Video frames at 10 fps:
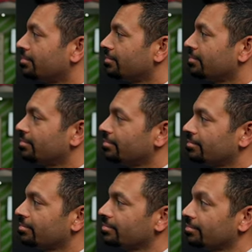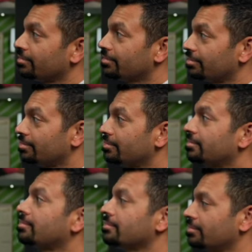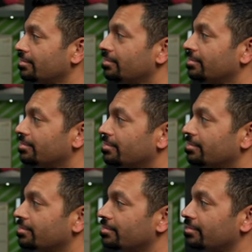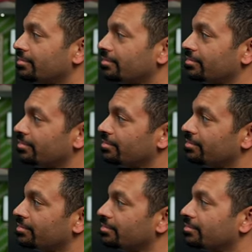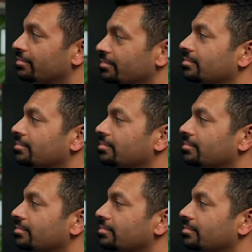(not speaking)